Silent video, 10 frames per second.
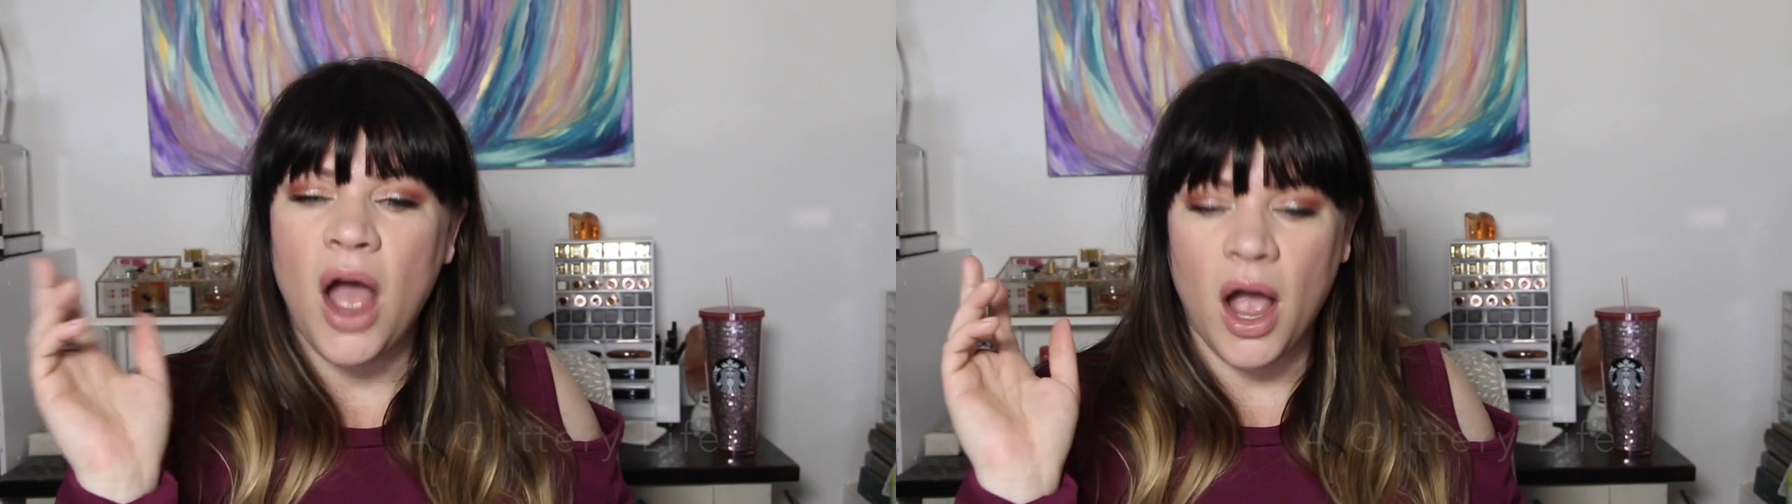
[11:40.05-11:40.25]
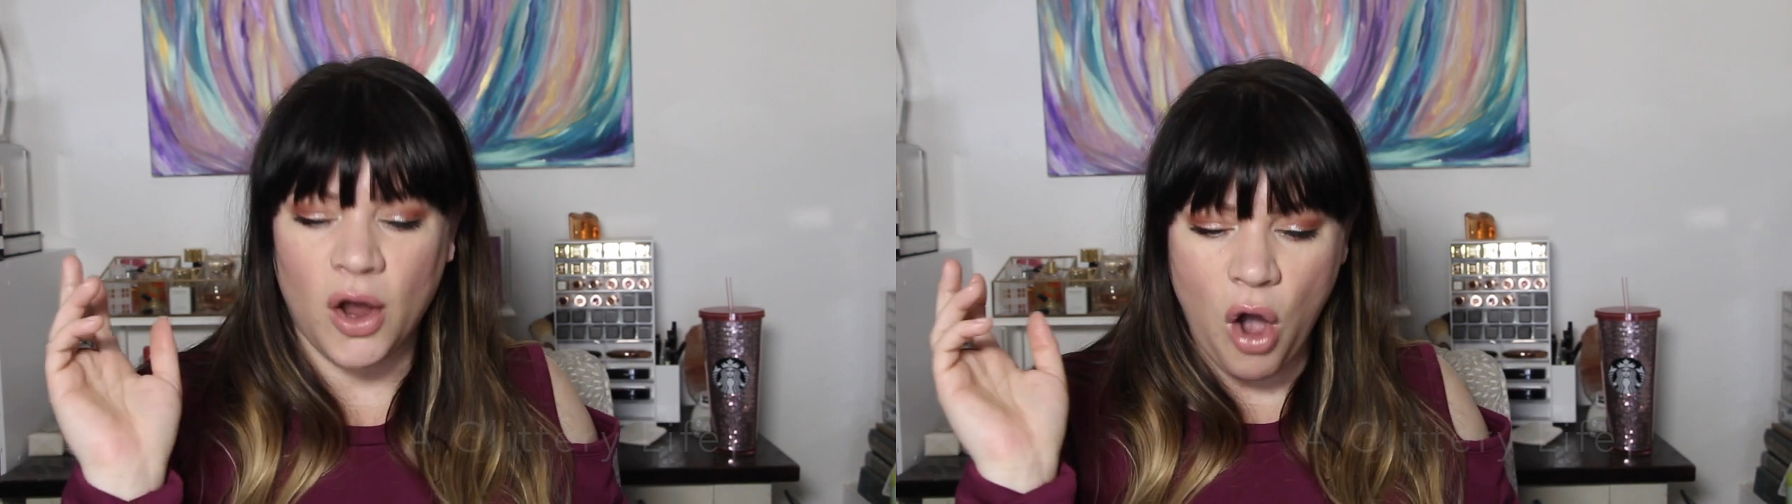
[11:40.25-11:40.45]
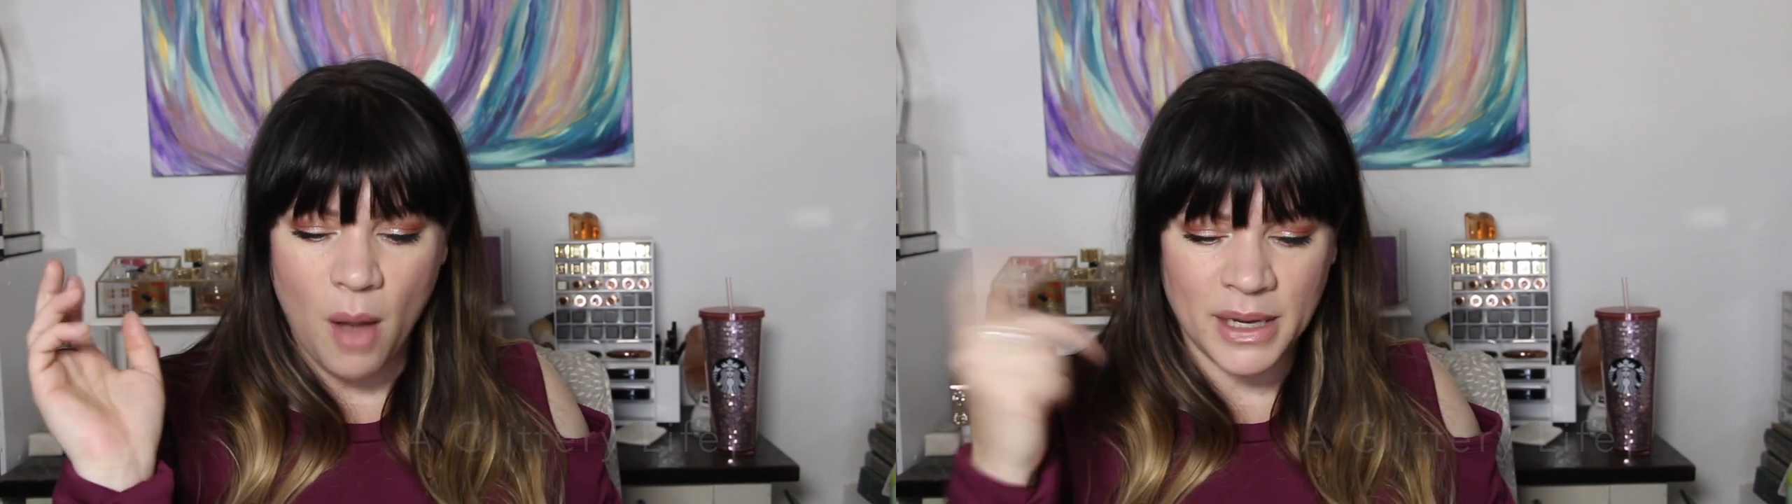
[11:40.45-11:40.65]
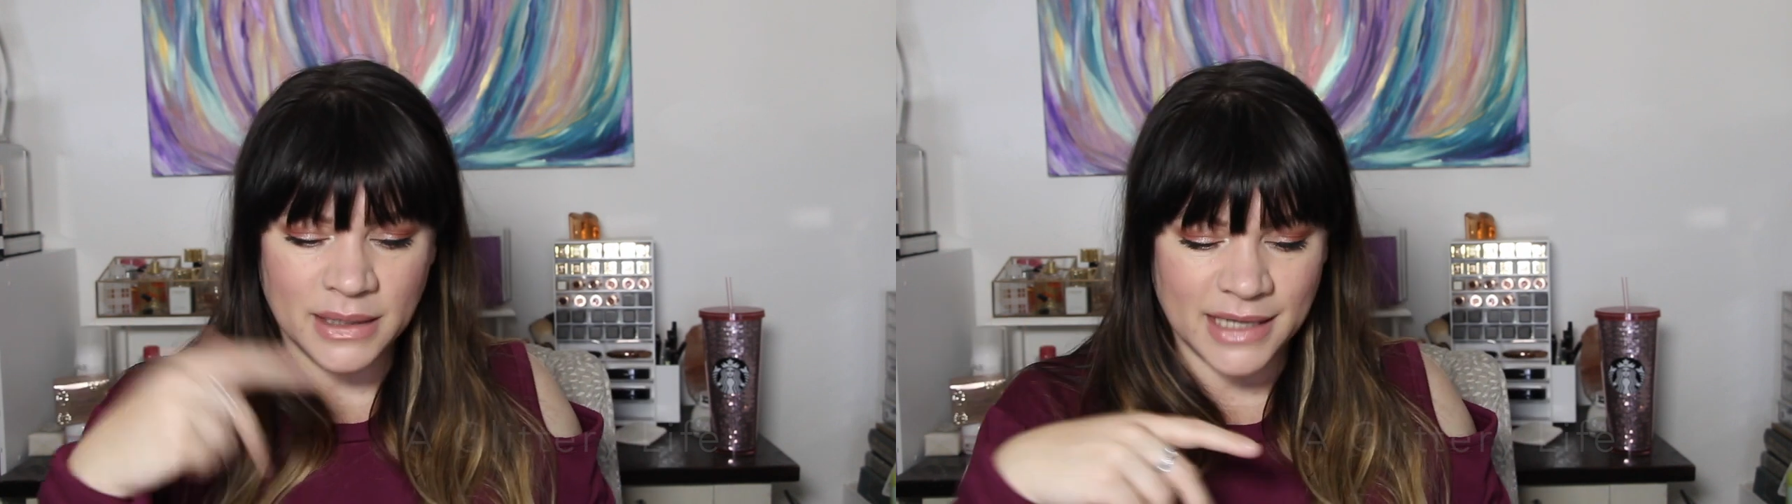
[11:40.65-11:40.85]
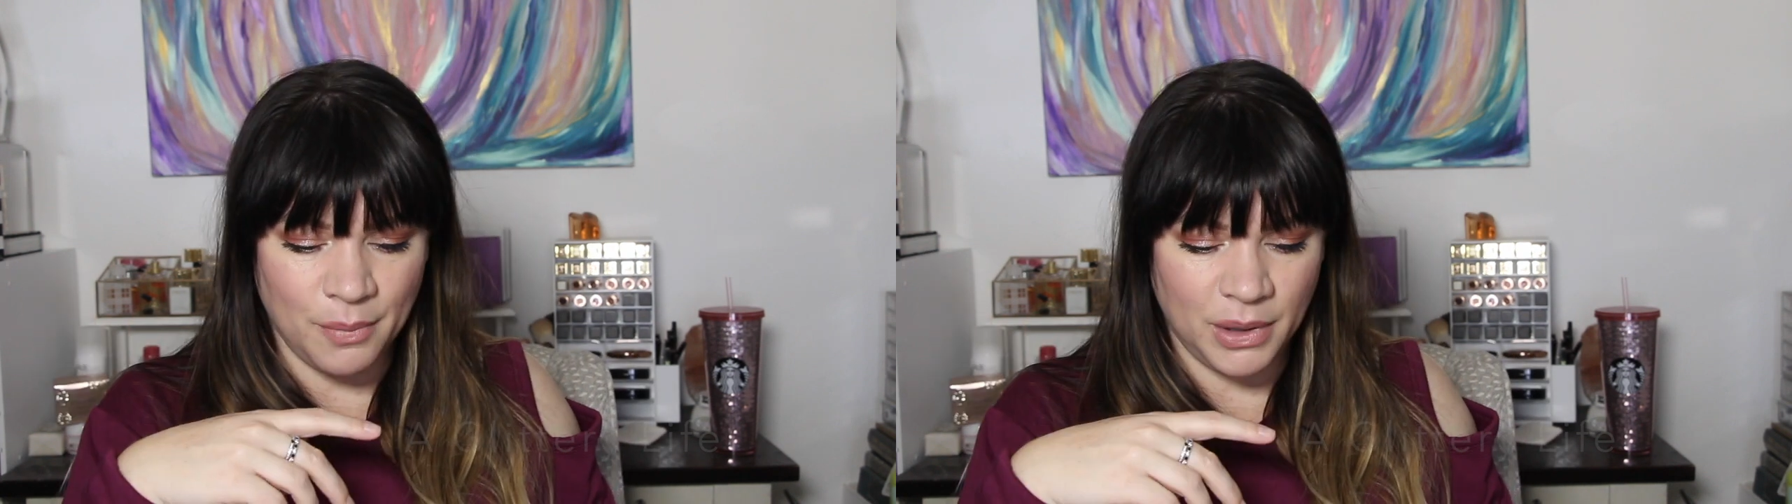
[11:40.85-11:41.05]
a
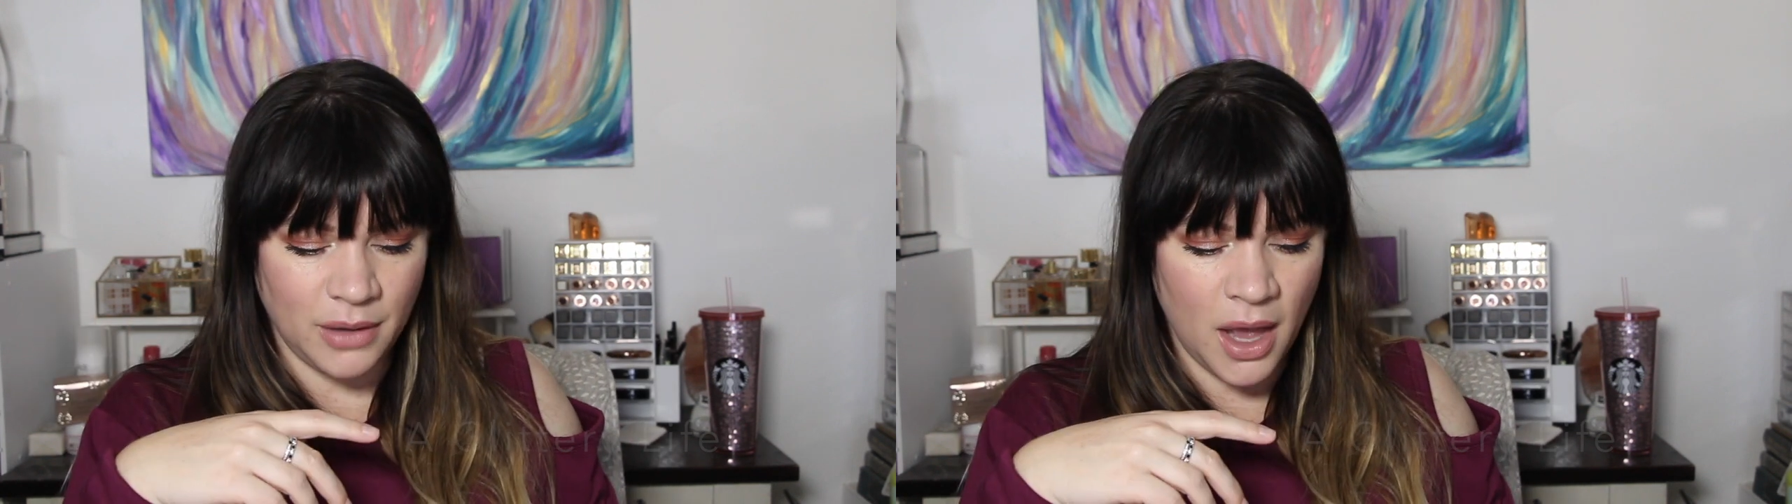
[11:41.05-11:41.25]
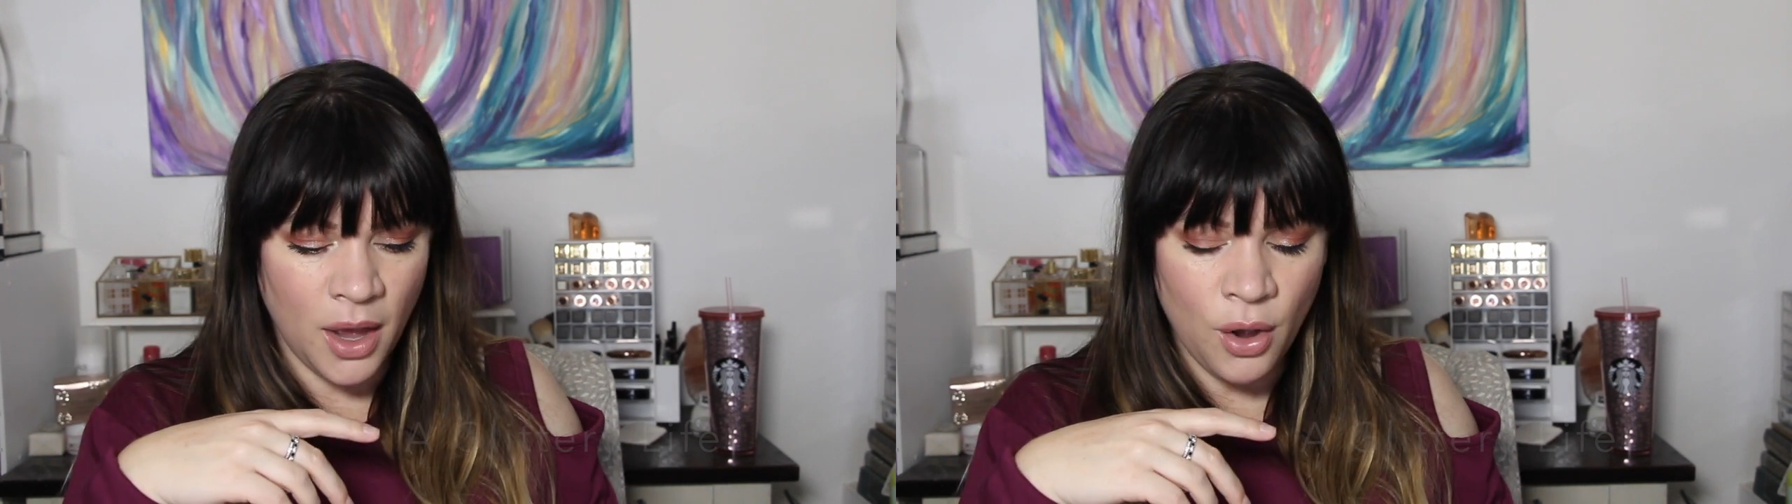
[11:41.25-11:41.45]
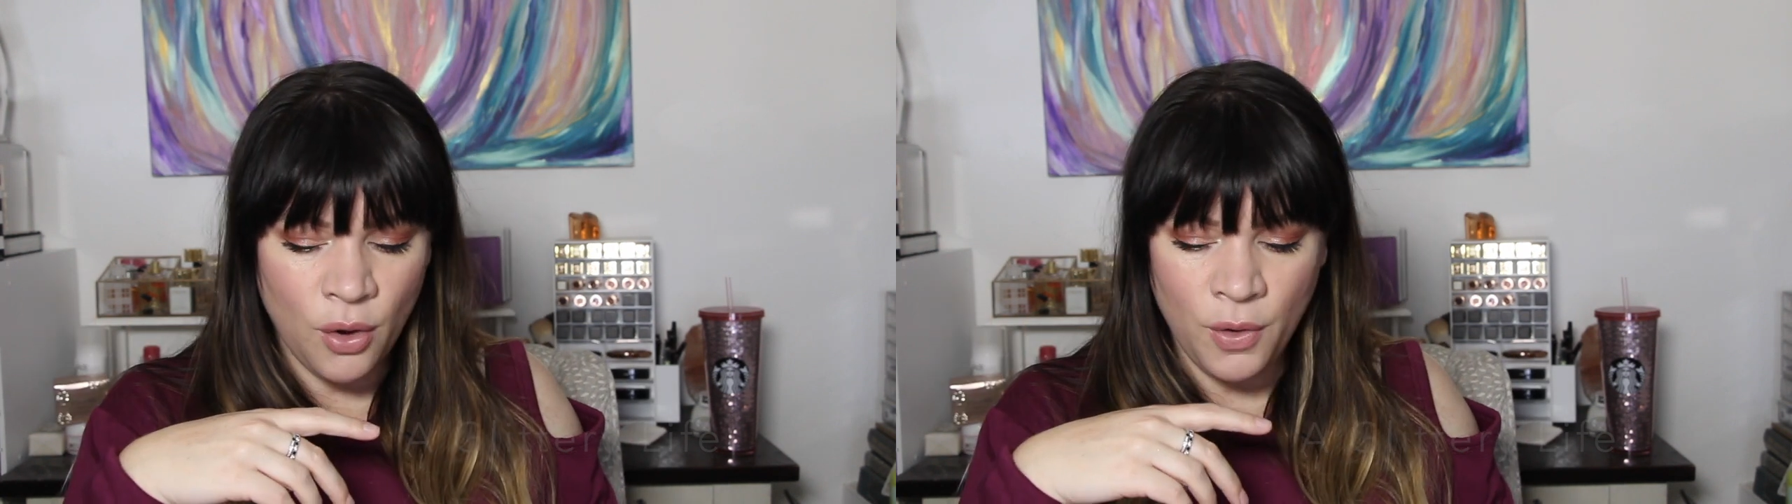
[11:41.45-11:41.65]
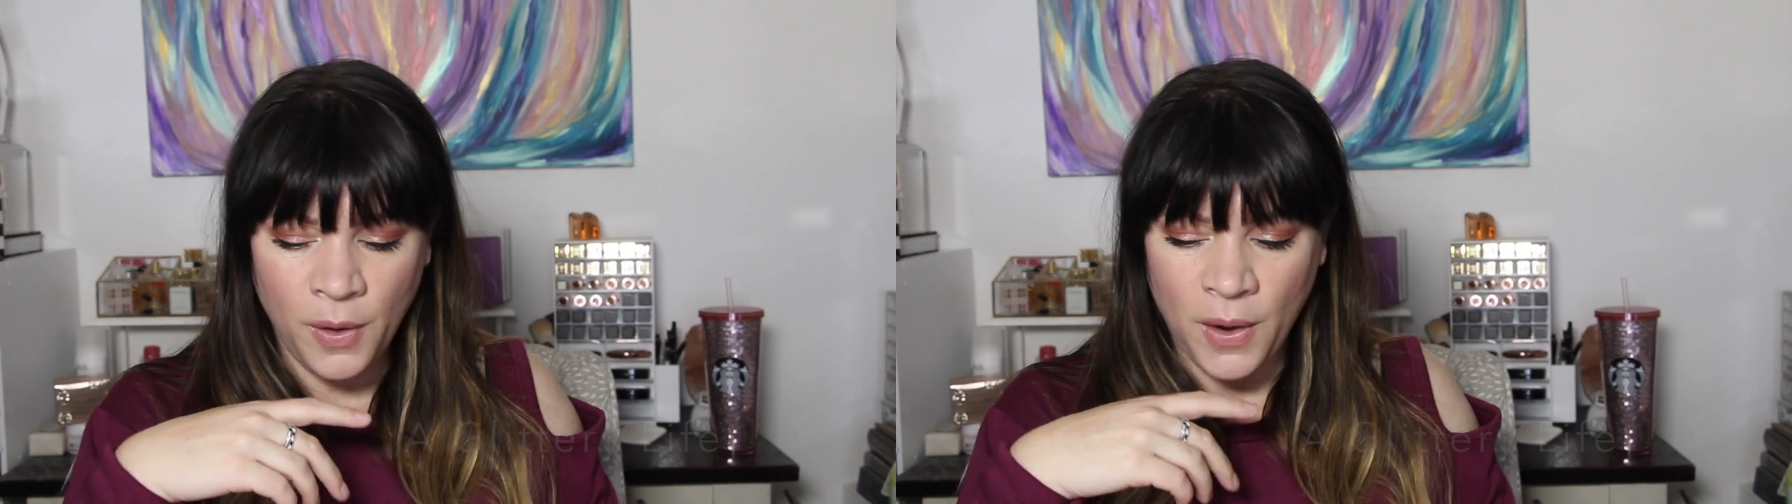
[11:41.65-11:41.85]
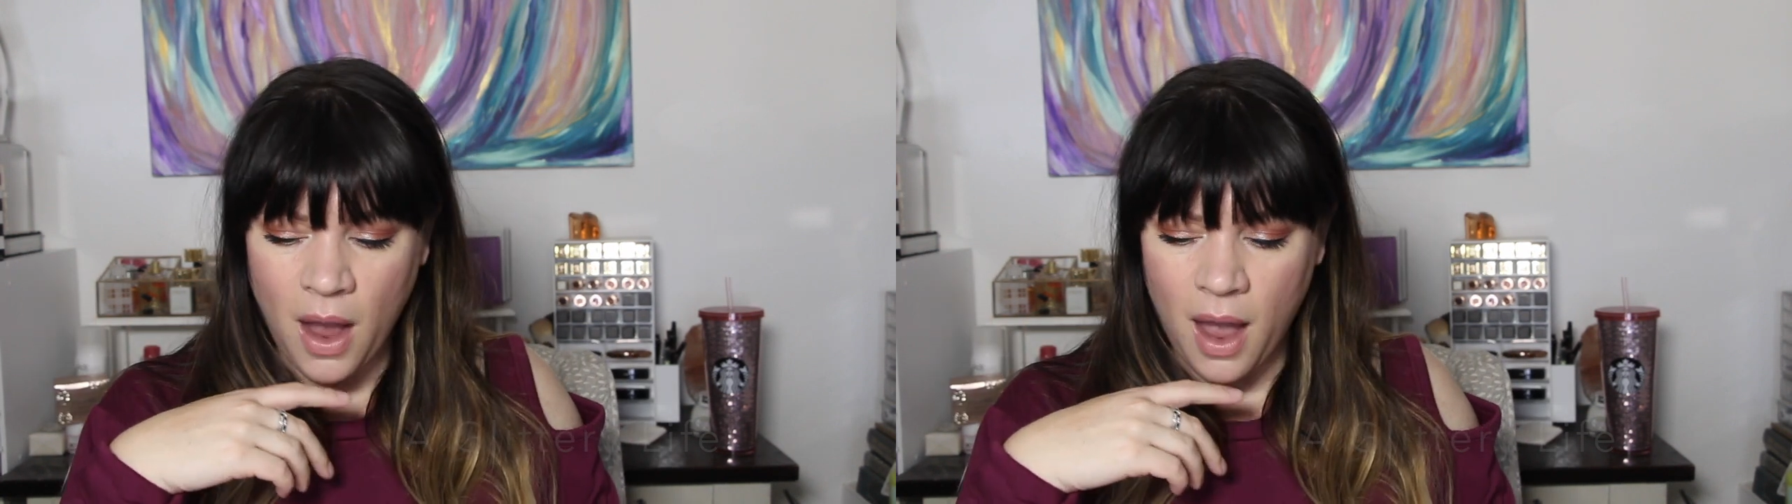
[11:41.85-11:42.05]
comment down below